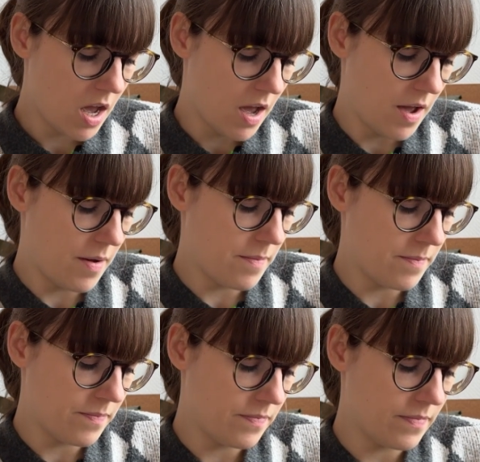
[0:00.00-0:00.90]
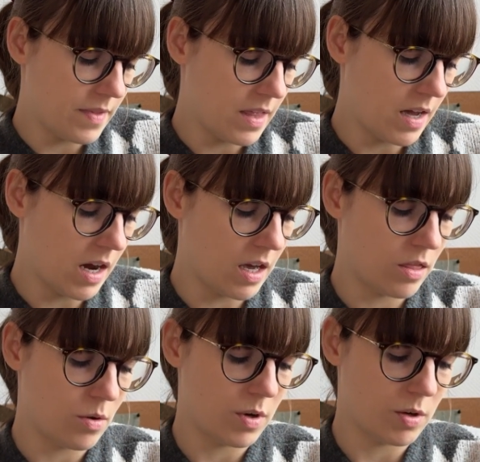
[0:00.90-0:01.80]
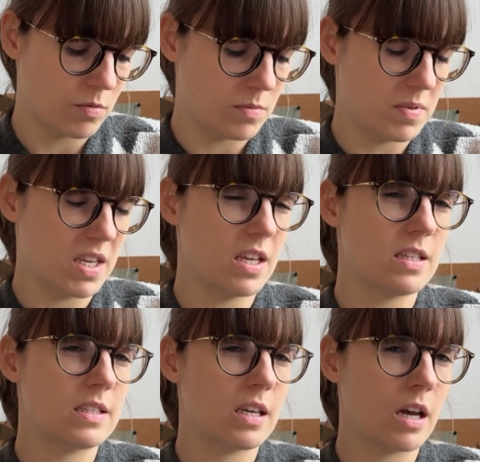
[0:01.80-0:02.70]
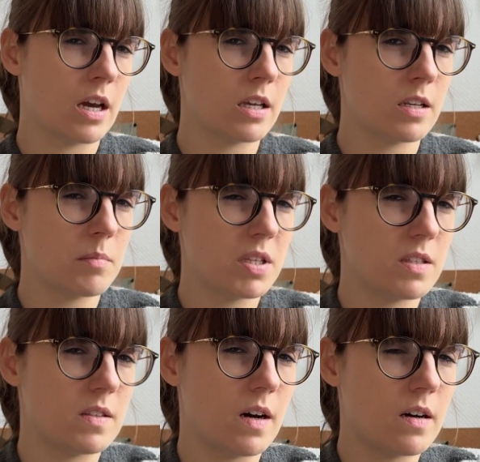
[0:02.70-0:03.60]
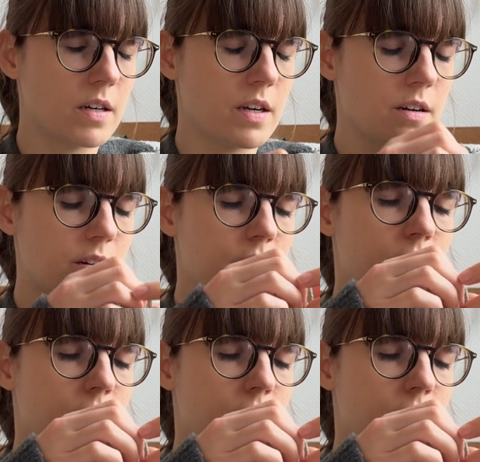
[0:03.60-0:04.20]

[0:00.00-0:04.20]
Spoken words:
I thought it would be a tiny bit darker,